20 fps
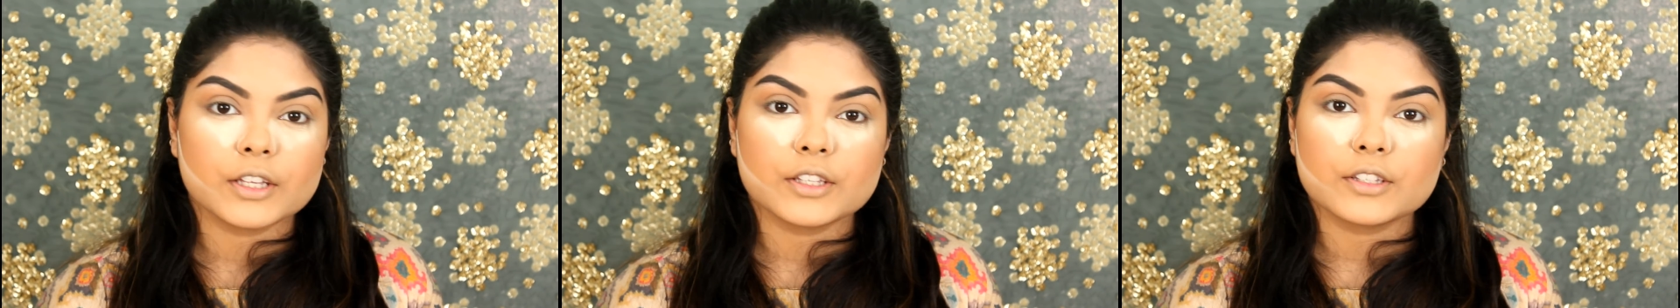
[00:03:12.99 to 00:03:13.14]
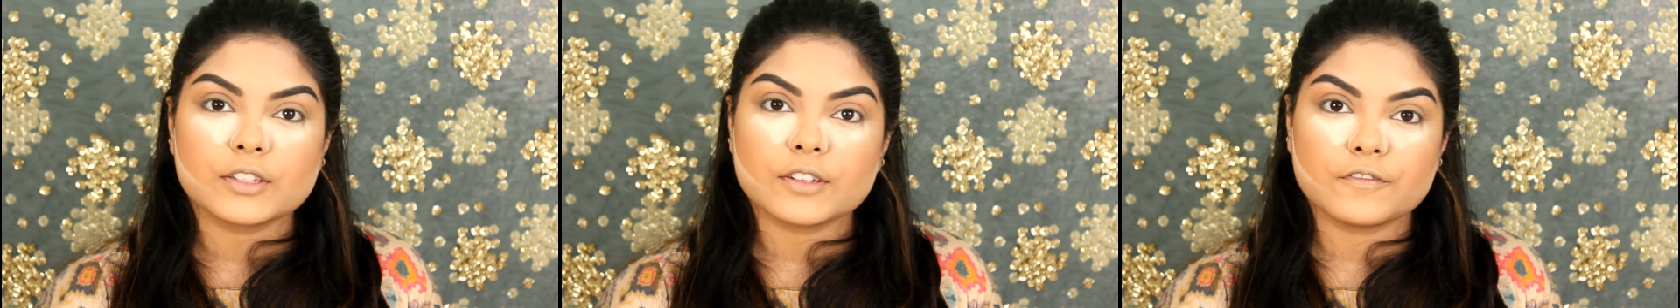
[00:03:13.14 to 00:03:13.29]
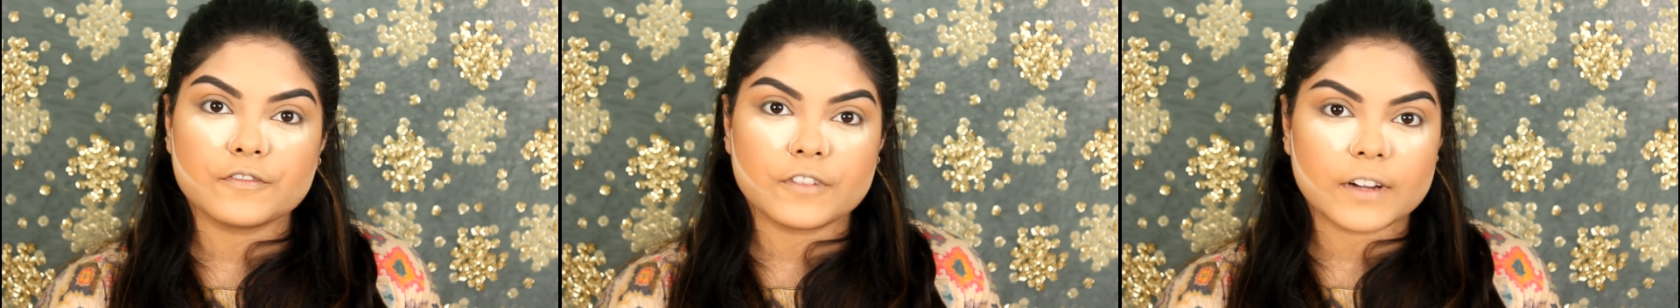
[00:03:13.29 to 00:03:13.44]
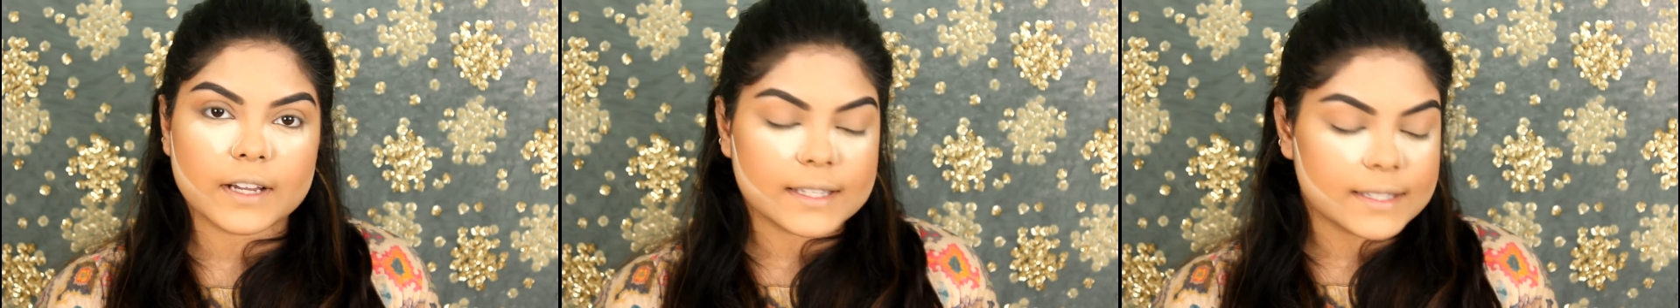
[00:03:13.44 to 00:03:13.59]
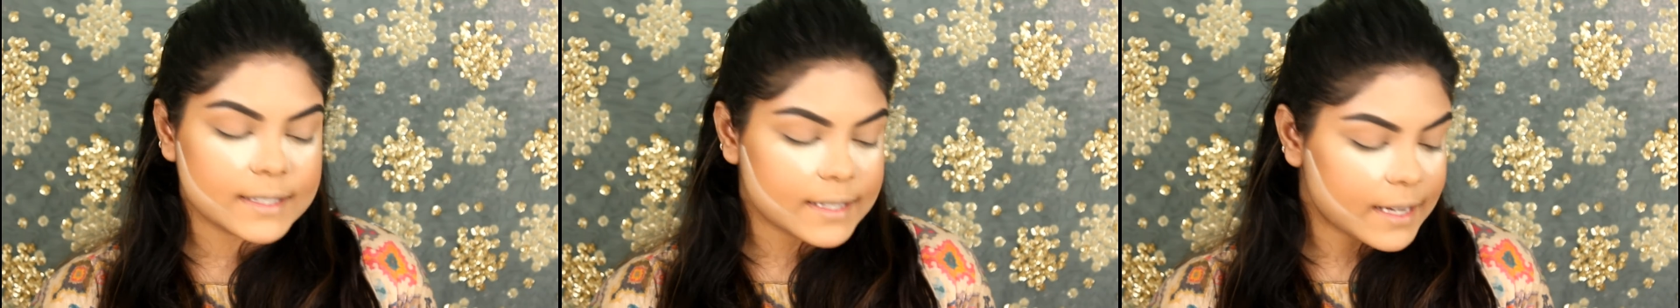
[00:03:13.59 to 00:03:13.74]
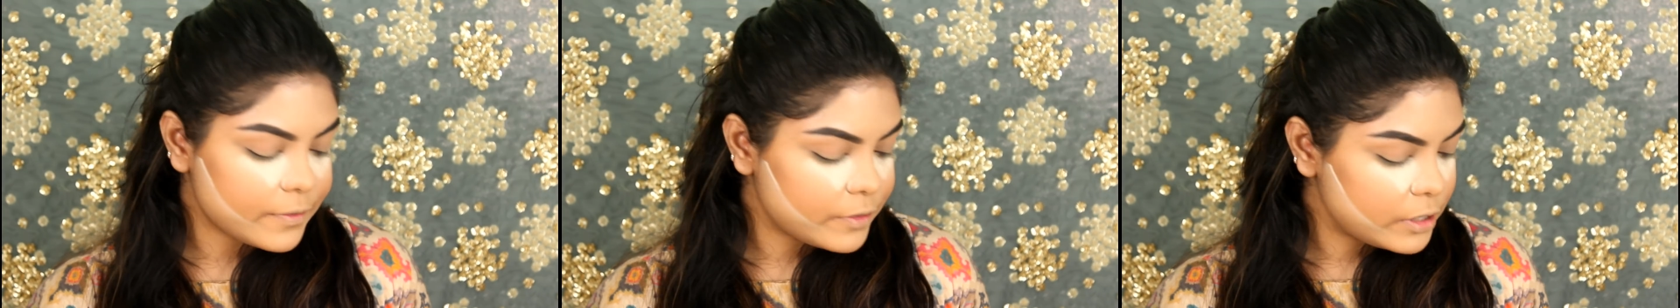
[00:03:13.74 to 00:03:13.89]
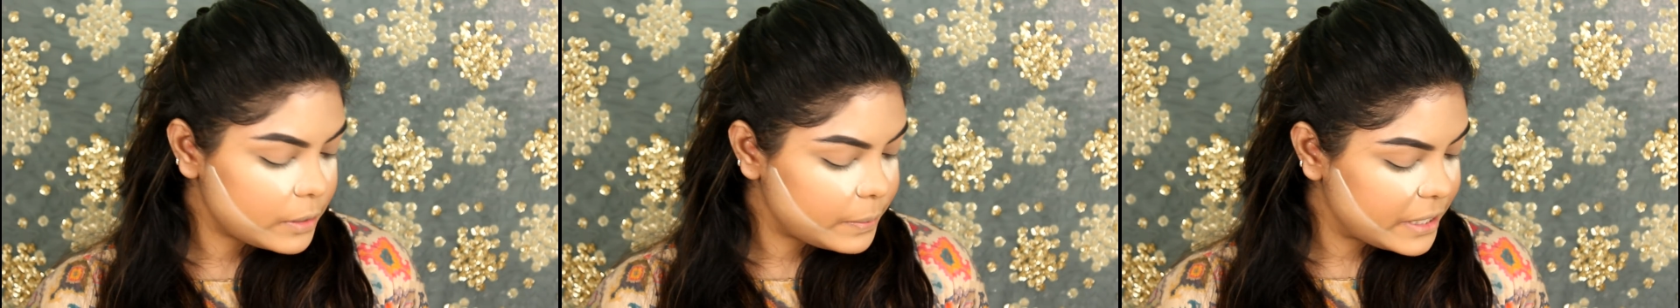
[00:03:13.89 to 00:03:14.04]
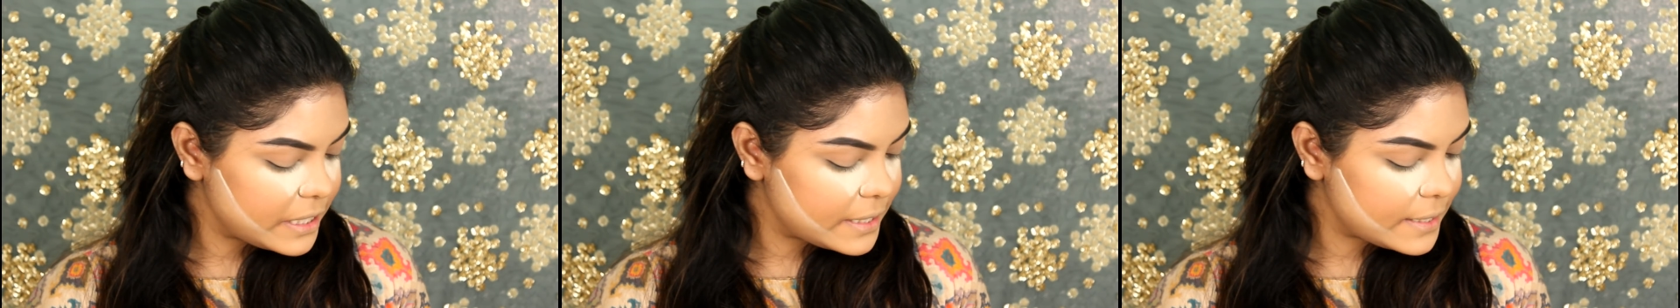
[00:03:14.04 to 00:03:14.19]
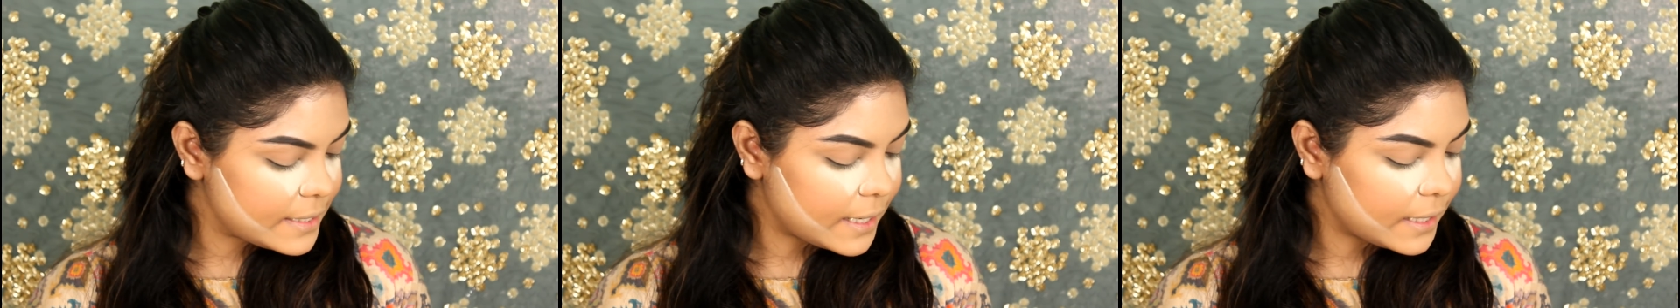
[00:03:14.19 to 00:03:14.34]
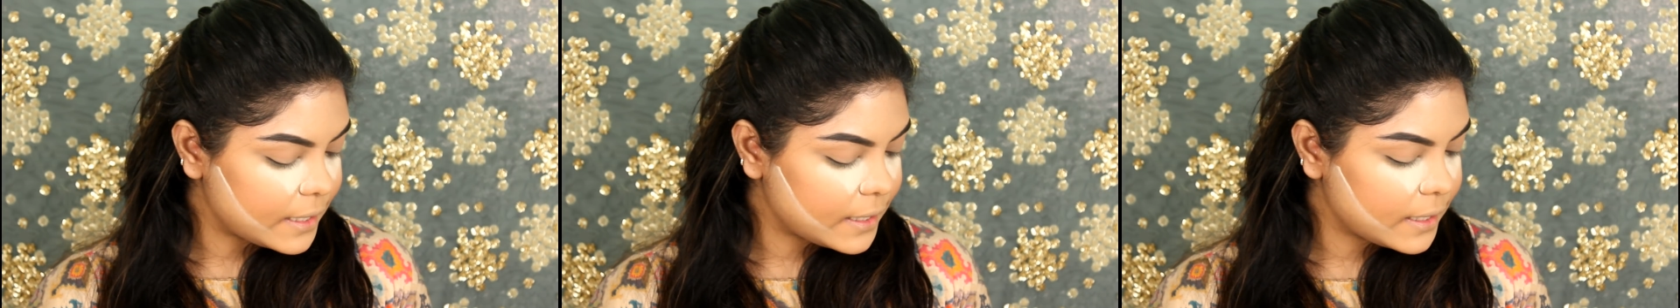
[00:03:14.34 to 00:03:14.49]
So first I will be
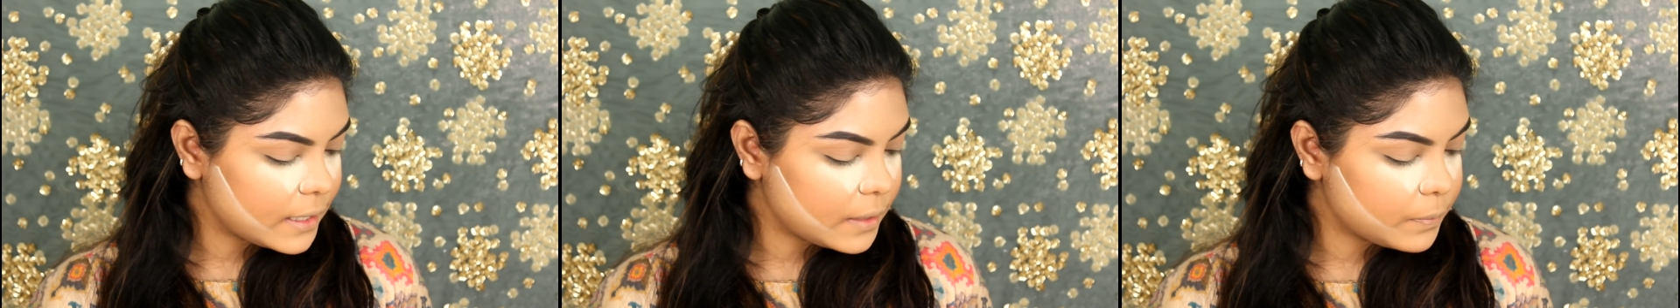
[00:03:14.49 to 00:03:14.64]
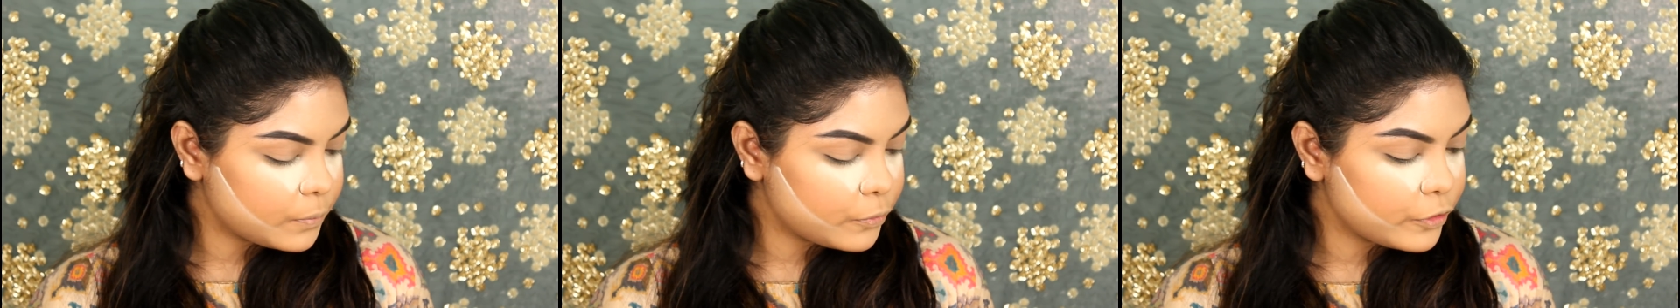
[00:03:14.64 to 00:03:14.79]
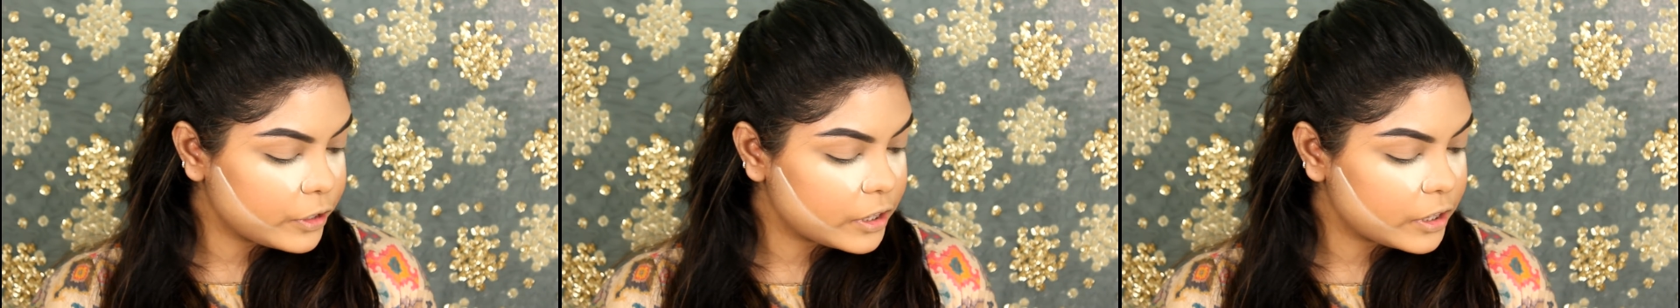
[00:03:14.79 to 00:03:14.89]
starting up